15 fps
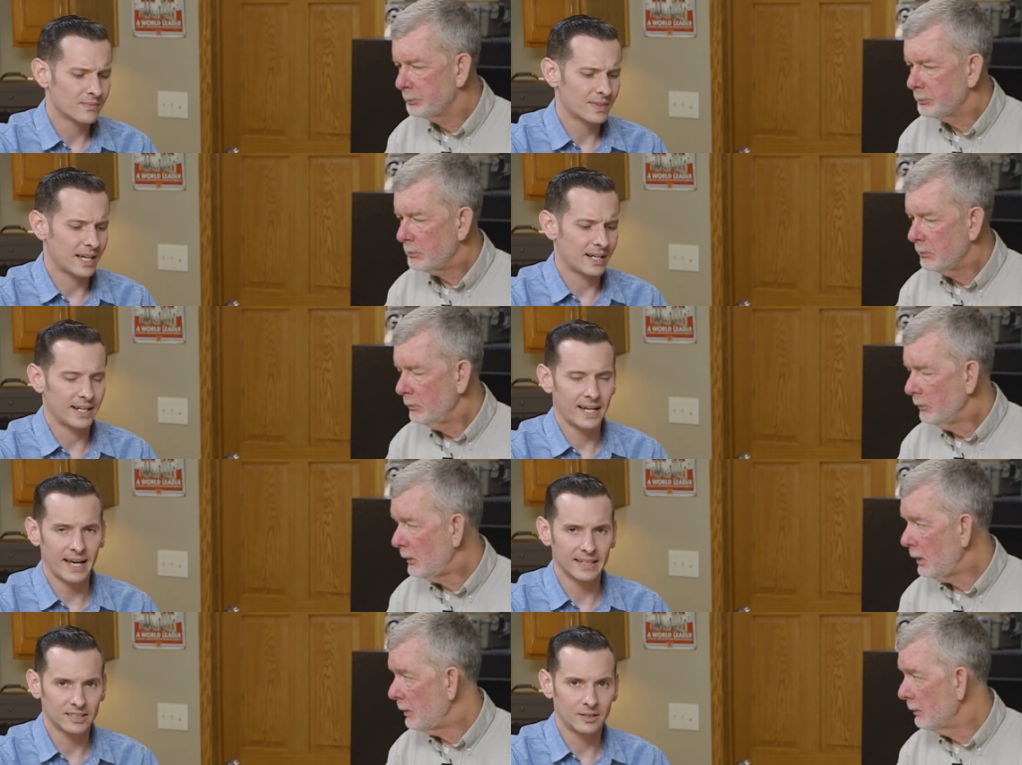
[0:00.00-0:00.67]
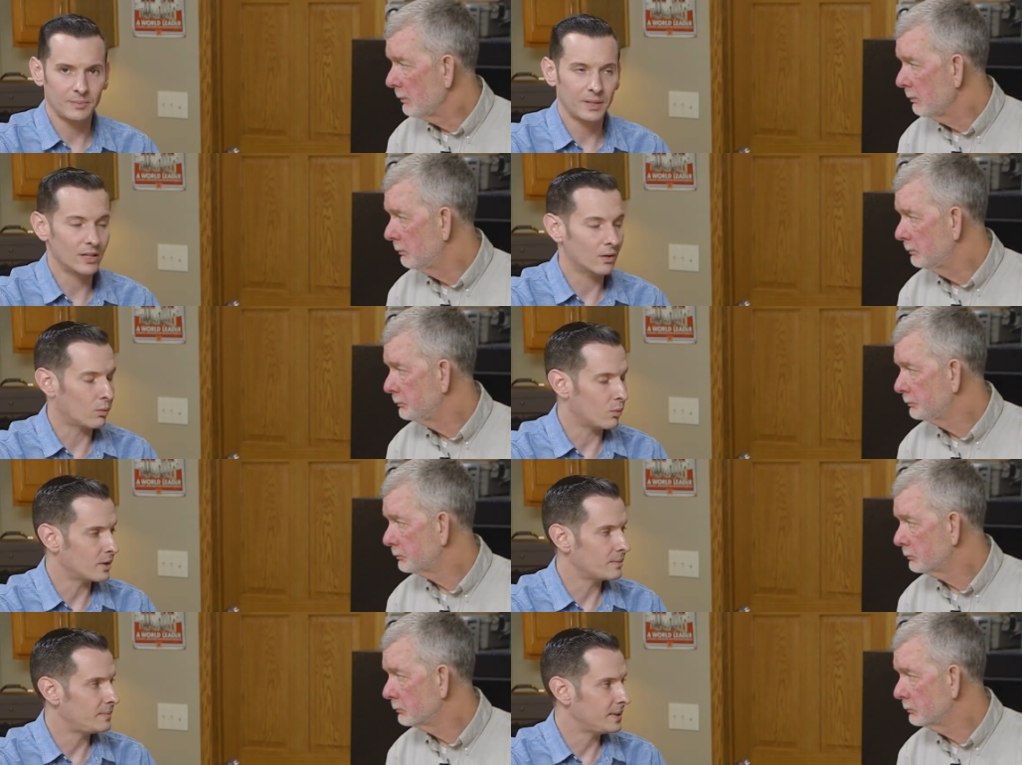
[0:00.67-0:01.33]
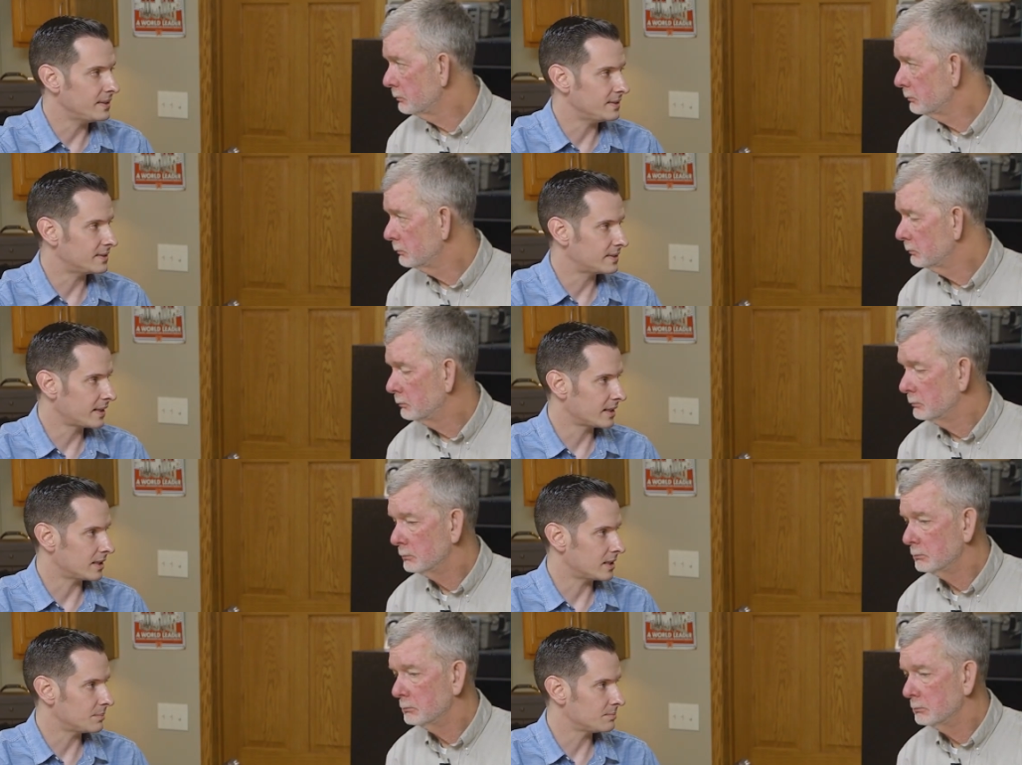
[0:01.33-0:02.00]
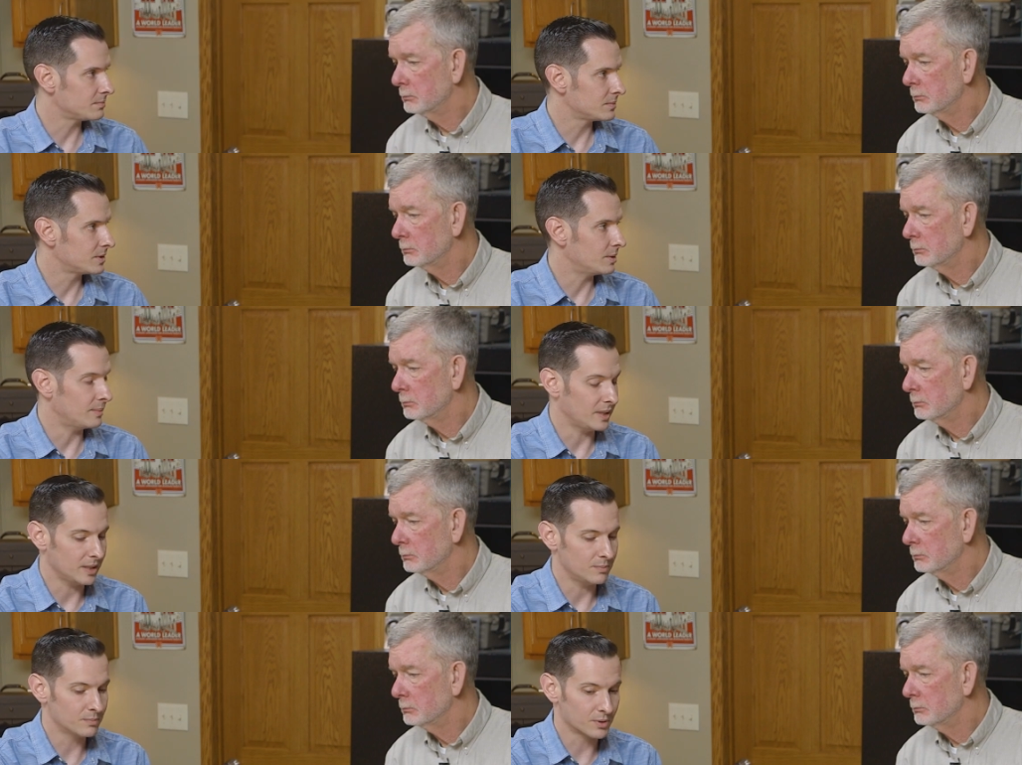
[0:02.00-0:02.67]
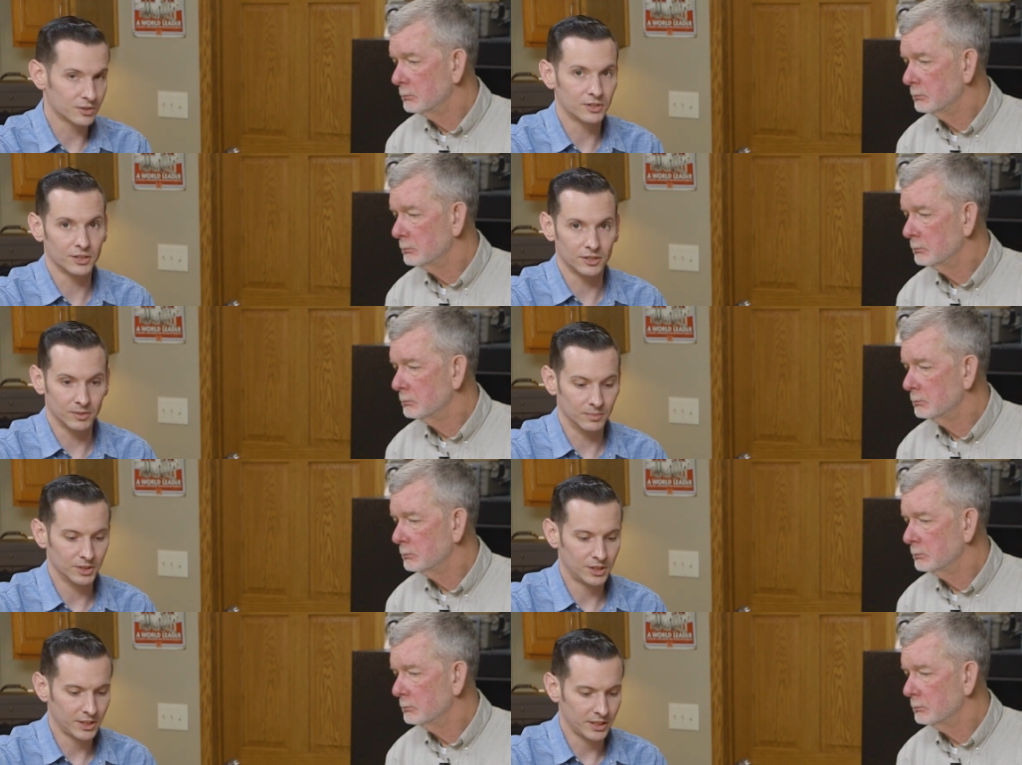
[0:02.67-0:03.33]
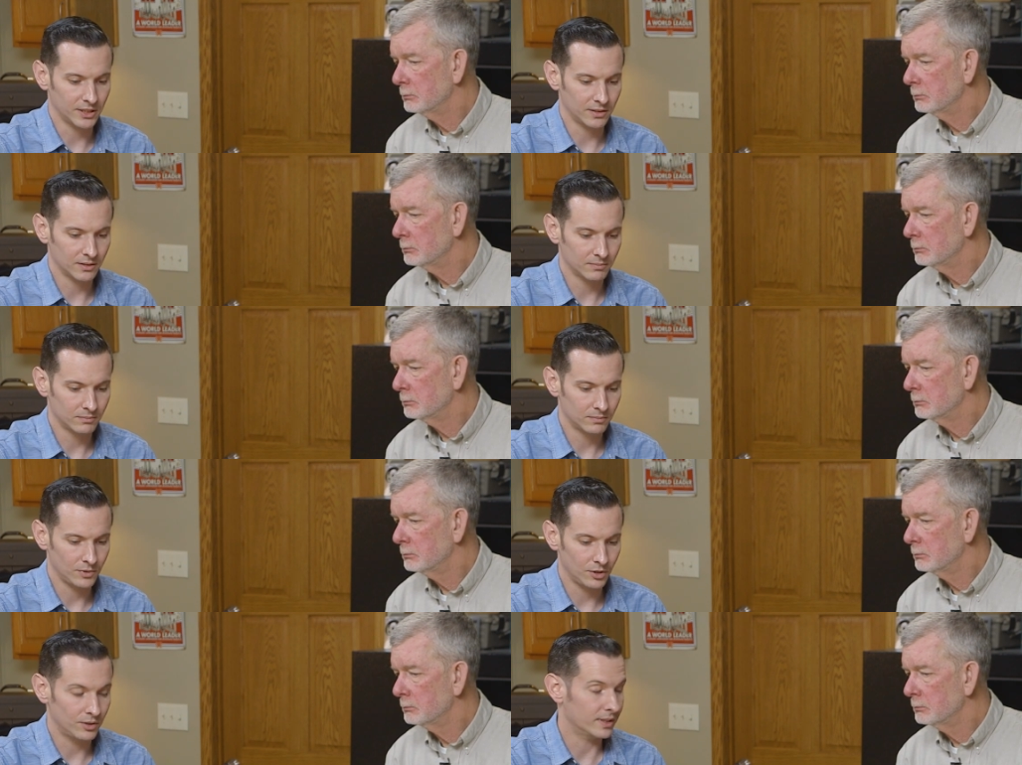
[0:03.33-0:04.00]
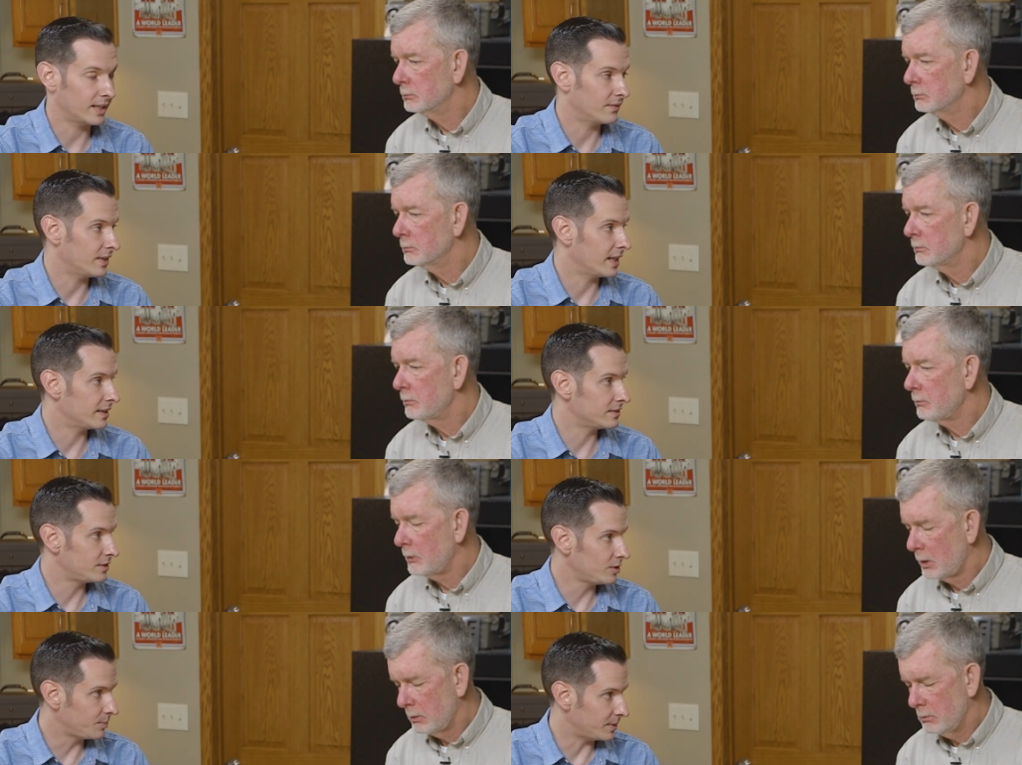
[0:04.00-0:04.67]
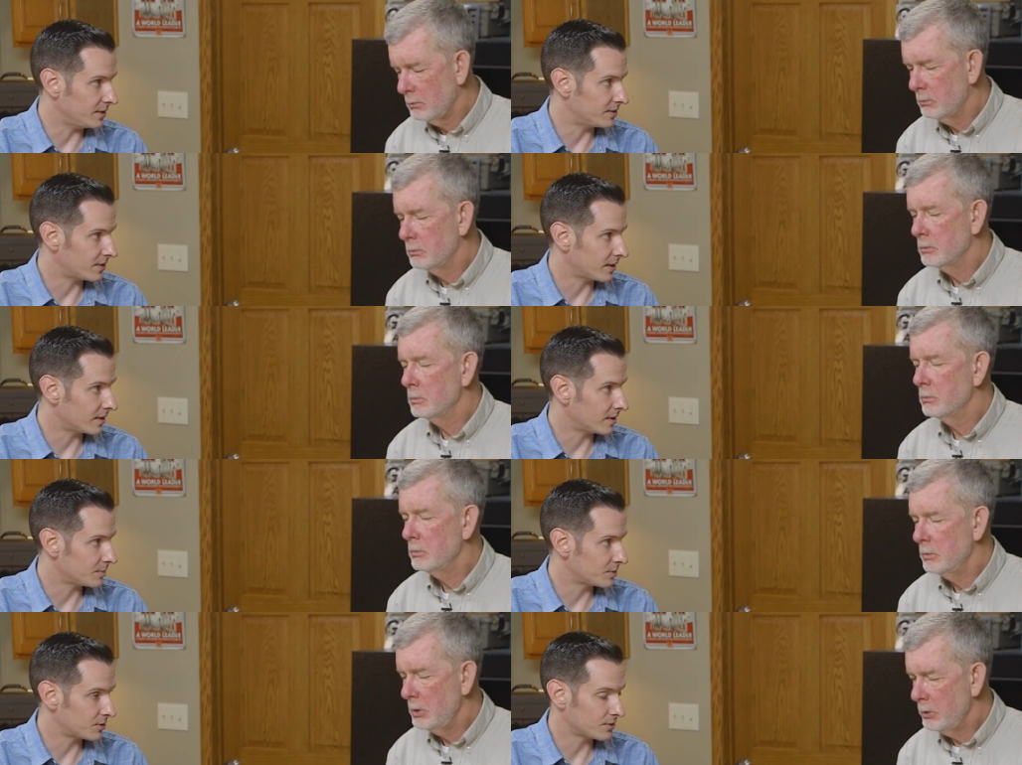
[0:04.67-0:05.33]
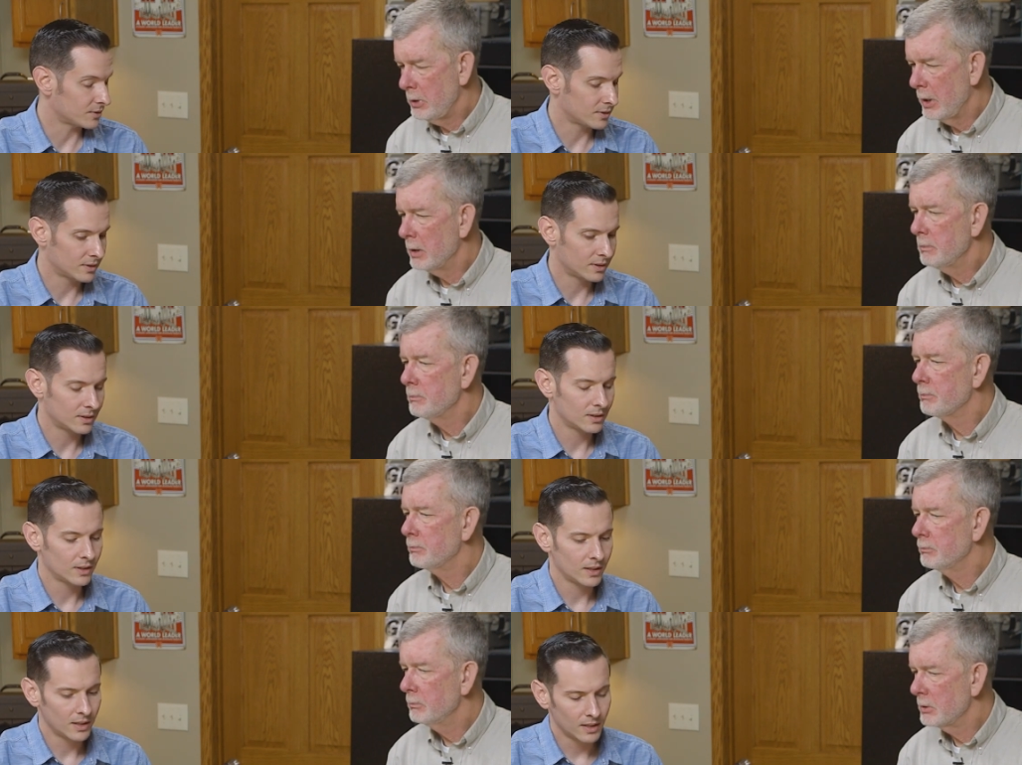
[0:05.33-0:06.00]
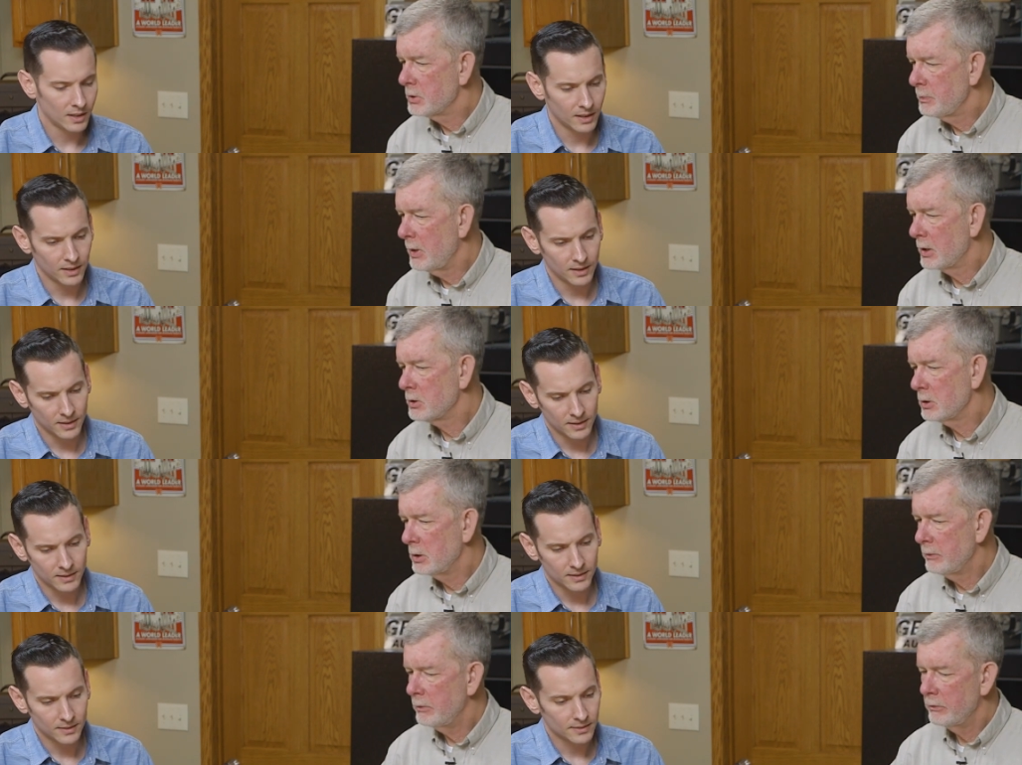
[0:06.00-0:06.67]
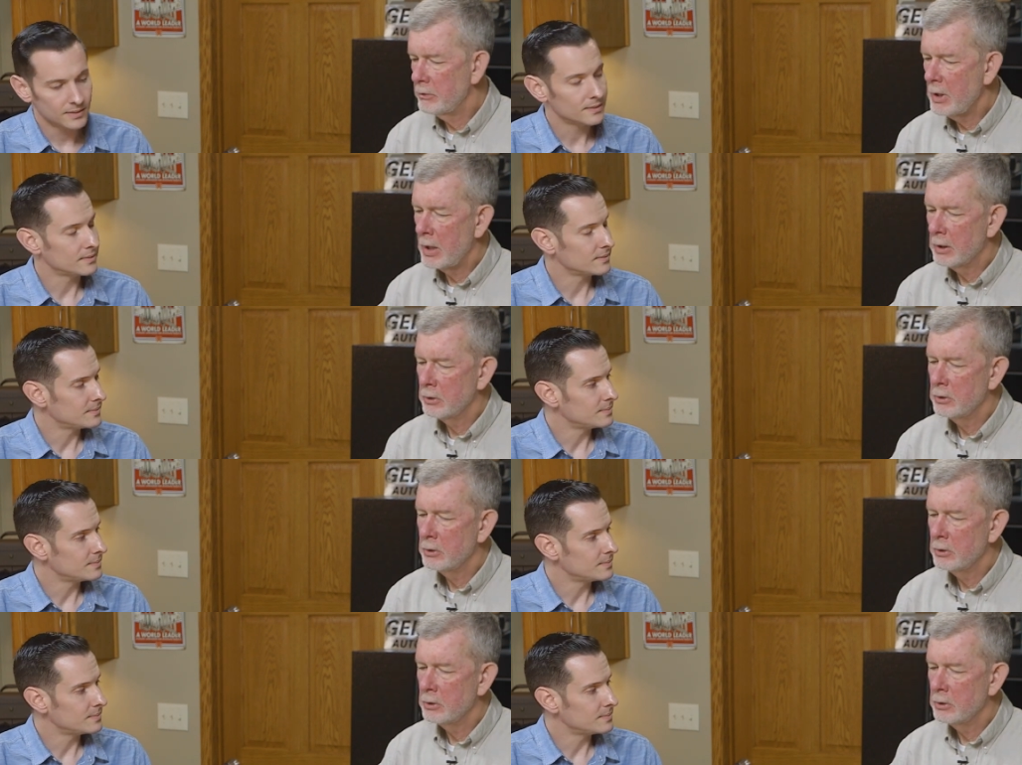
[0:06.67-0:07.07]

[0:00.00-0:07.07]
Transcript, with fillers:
Speaker 1: that it has to be a one piece setup to be precision machined. You can have that in two piece setups. You
Speaker 2: can, especially if you've got a